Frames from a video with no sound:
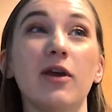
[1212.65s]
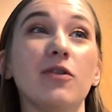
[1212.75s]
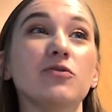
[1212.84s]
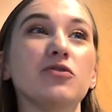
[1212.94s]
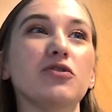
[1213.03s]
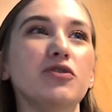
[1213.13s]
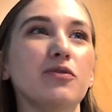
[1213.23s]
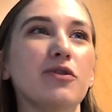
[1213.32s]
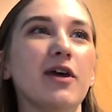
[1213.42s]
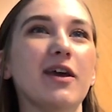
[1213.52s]
And those are the two
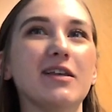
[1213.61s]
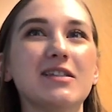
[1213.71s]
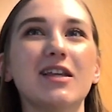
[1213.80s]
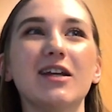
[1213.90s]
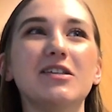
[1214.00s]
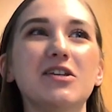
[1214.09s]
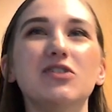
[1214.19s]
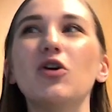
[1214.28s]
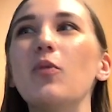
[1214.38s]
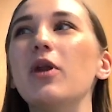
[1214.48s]
things that I see
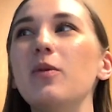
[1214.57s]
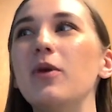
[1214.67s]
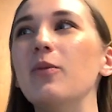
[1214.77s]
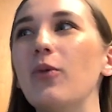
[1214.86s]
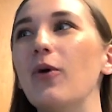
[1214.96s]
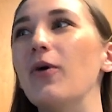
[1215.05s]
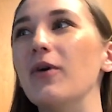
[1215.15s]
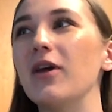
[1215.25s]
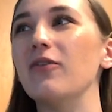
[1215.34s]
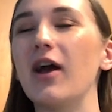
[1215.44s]
so many people
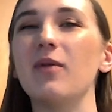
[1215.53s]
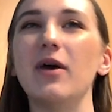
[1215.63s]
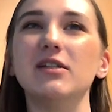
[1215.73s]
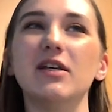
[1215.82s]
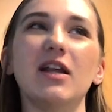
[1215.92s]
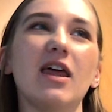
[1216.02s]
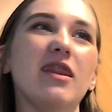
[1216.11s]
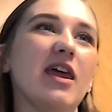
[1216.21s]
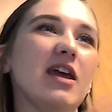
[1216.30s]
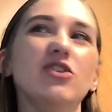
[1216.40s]
get recommended, and
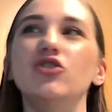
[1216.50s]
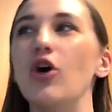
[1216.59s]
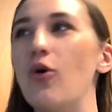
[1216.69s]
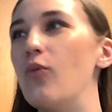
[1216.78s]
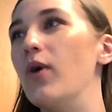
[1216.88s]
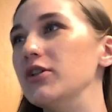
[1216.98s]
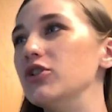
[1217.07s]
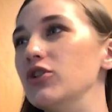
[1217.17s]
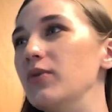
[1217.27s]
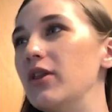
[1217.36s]
they don't want to
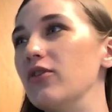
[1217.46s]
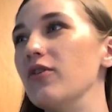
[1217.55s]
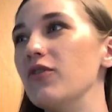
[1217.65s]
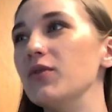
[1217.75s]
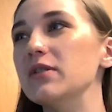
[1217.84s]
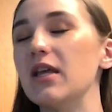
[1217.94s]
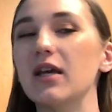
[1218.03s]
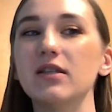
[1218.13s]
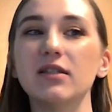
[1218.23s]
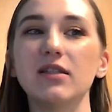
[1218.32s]
do either of those
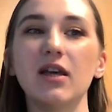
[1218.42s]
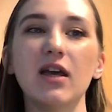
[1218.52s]
things.